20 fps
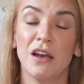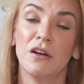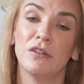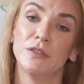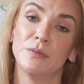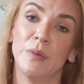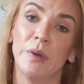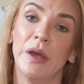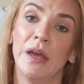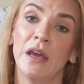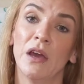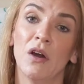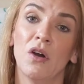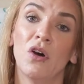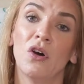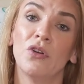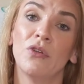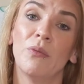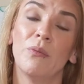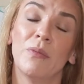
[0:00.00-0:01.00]
after putting it
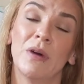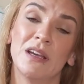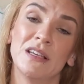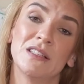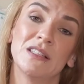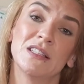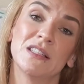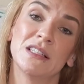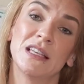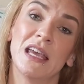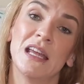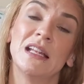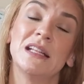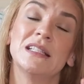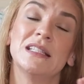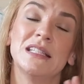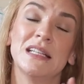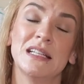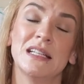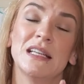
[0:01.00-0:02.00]
on, my skin
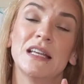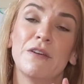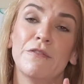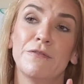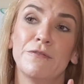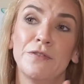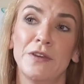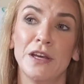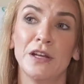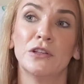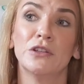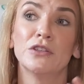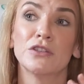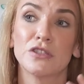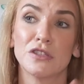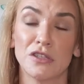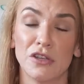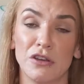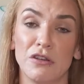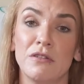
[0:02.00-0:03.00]
did feel
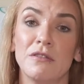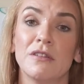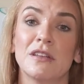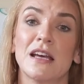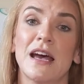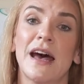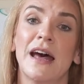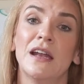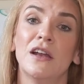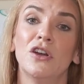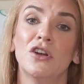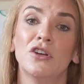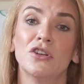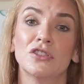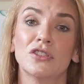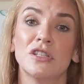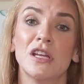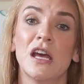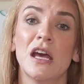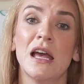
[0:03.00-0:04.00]
soothed and
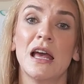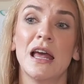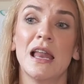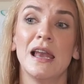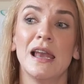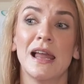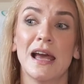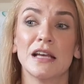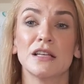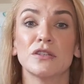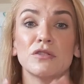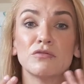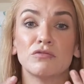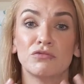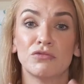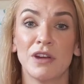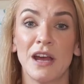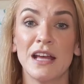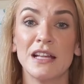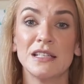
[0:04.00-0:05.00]
looked less
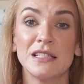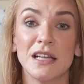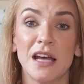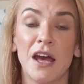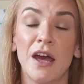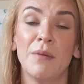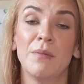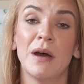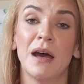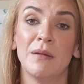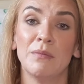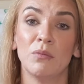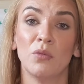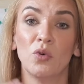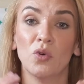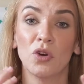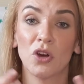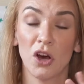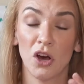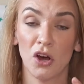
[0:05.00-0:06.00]
red and
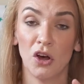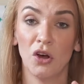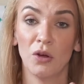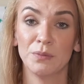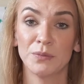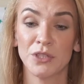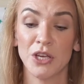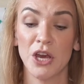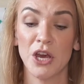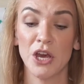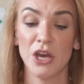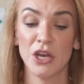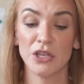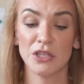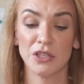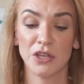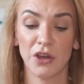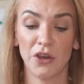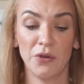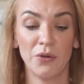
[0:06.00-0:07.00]
more calmed.
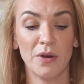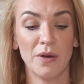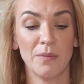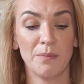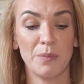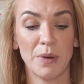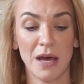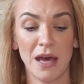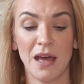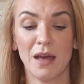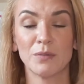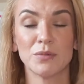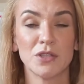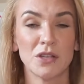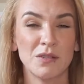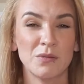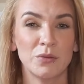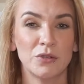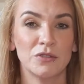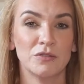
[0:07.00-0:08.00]
So perhaps
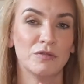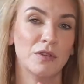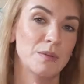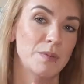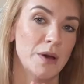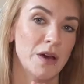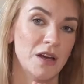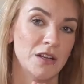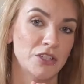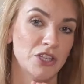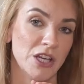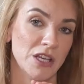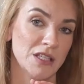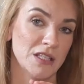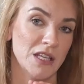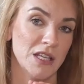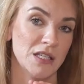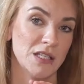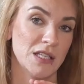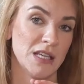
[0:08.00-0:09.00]
I would repurchase
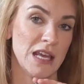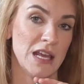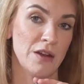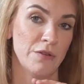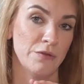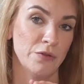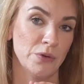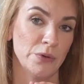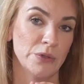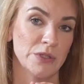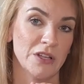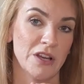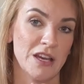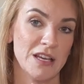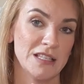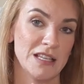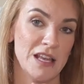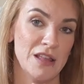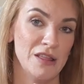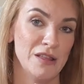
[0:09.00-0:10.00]
this in a full
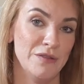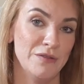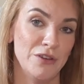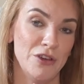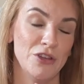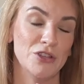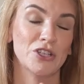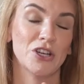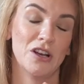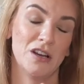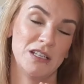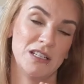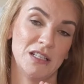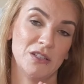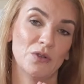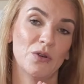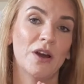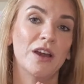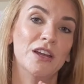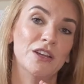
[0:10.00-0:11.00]
size in the future. I
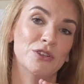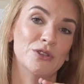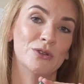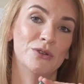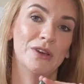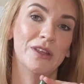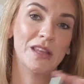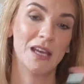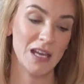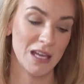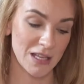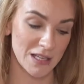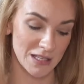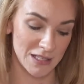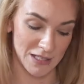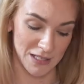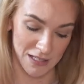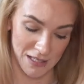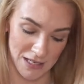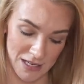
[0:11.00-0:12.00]
did quite enjoy
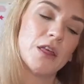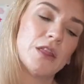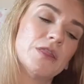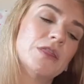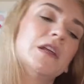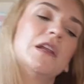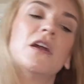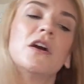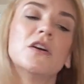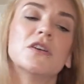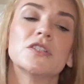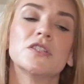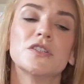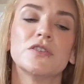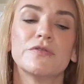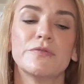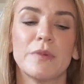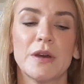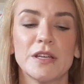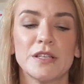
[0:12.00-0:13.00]
this. The last
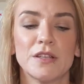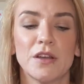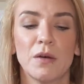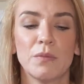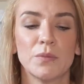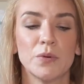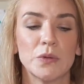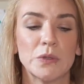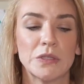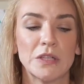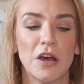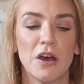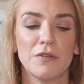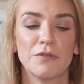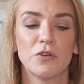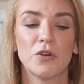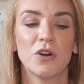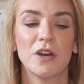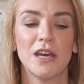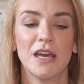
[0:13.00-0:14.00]
of my samples that
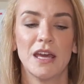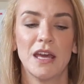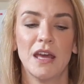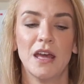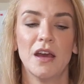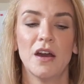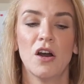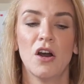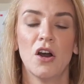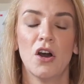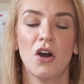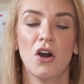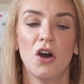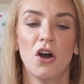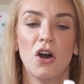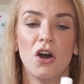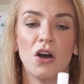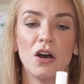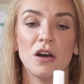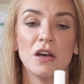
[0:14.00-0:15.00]
I've got here
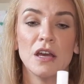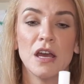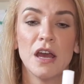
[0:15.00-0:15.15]
are